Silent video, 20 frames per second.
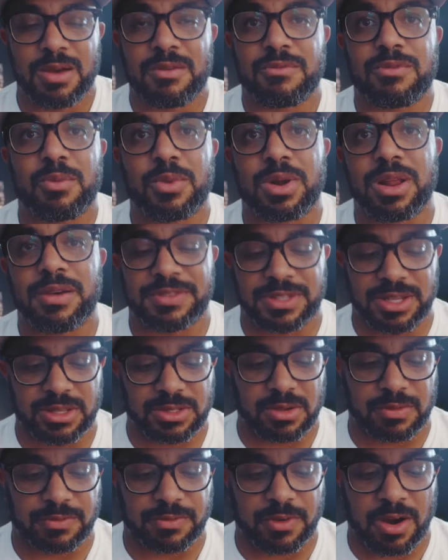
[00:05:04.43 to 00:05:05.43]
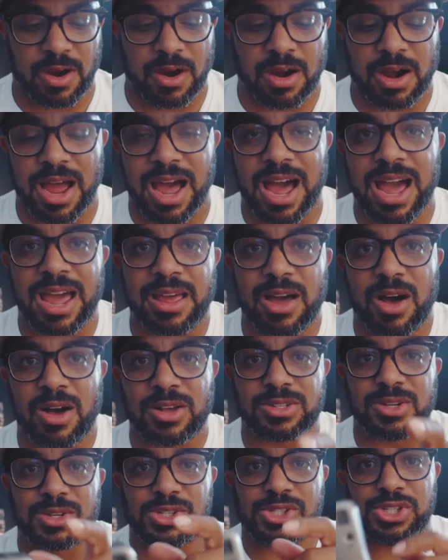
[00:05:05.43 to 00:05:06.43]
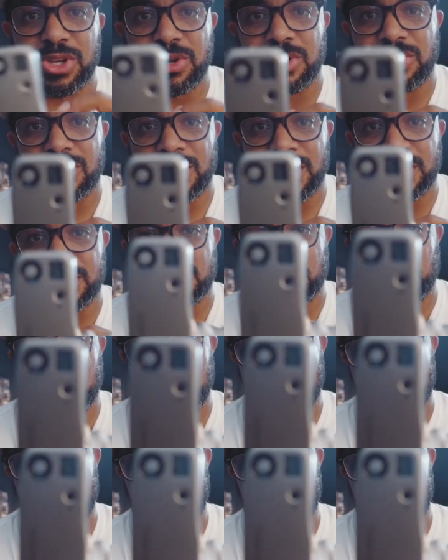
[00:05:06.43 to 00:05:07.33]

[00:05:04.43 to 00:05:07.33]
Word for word: from what I've seen so far. I also shoot this with